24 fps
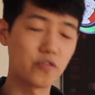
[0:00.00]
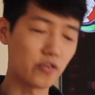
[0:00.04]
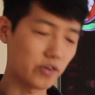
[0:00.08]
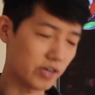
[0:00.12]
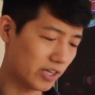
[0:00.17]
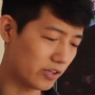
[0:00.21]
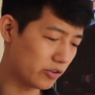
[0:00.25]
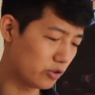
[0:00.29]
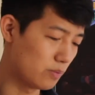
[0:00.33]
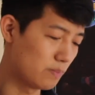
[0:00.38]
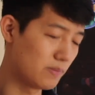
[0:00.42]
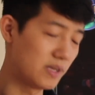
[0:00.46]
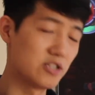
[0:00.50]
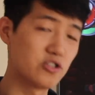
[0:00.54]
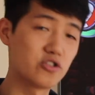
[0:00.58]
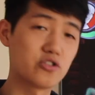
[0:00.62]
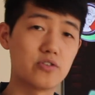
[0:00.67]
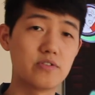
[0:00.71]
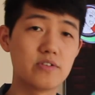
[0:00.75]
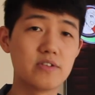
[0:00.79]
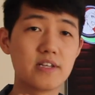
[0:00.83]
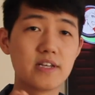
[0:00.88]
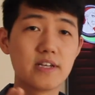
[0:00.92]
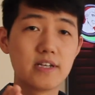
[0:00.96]
forgot to
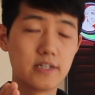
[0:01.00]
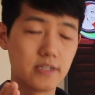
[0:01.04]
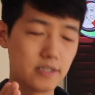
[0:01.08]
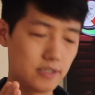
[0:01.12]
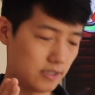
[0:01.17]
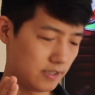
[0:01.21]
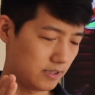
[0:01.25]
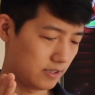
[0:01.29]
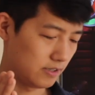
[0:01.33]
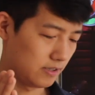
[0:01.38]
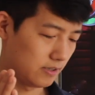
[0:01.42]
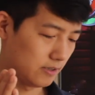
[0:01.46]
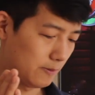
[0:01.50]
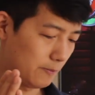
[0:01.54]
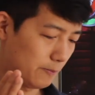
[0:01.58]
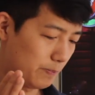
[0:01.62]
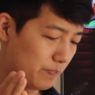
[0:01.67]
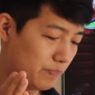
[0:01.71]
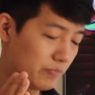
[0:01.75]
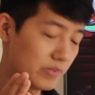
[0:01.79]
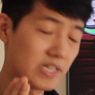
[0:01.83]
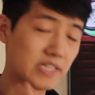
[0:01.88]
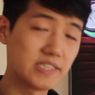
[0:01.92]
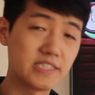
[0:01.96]
mention,
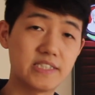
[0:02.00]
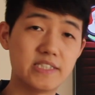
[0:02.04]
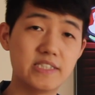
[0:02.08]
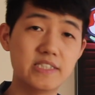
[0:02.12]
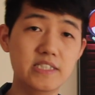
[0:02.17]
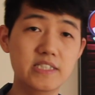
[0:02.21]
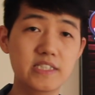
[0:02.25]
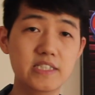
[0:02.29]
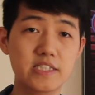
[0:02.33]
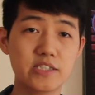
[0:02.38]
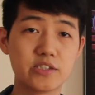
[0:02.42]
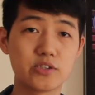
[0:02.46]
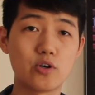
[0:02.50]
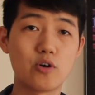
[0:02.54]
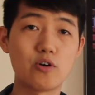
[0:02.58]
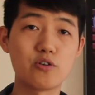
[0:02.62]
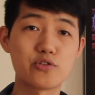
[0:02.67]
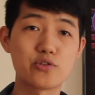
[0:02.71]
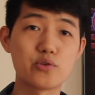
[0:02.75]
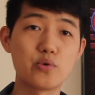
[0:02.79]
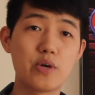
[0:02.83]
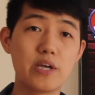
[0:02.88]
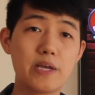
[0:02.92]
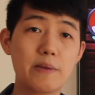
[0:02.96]
C is
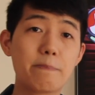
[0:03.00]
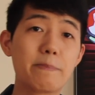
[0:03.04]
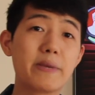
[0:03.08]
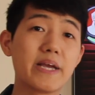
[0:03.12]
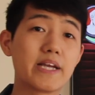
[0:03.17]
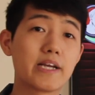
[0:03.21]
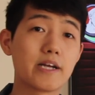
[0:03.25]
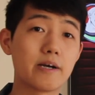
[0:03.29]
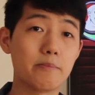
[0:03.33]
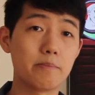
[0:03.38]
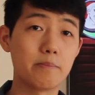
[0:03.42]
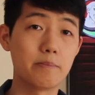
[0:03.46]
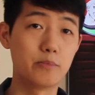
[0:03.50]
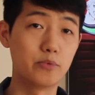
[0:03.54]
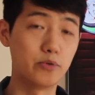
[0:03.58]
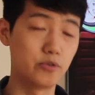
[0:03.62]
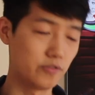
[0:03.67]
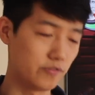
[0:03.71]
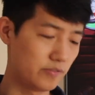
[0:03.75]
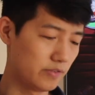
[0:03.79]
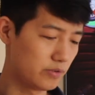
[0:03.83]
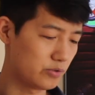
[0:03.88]
also a pickup move.